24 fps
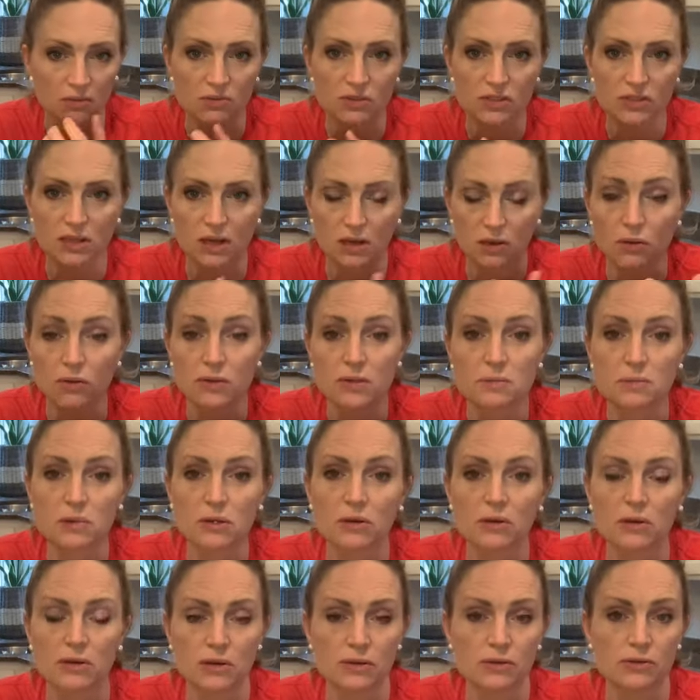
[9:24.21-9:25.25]
just kind of those
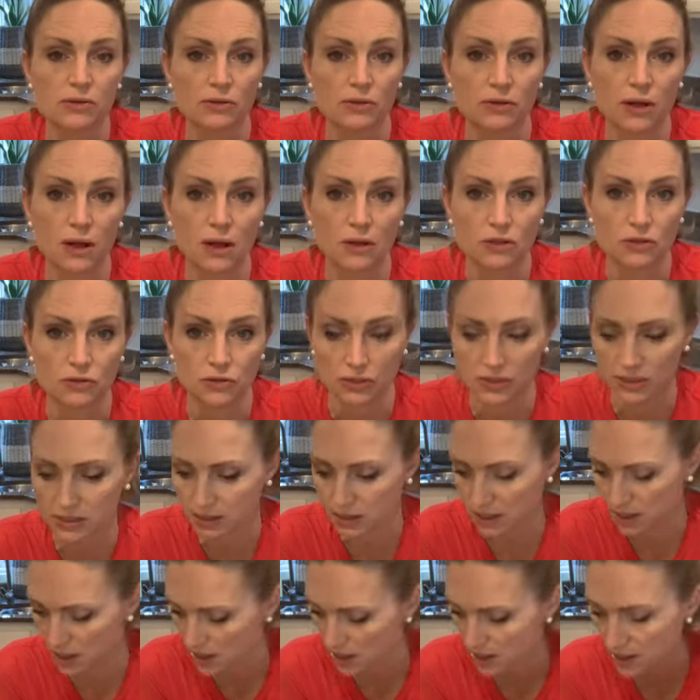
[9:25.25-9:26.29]
Middle Eastern countries.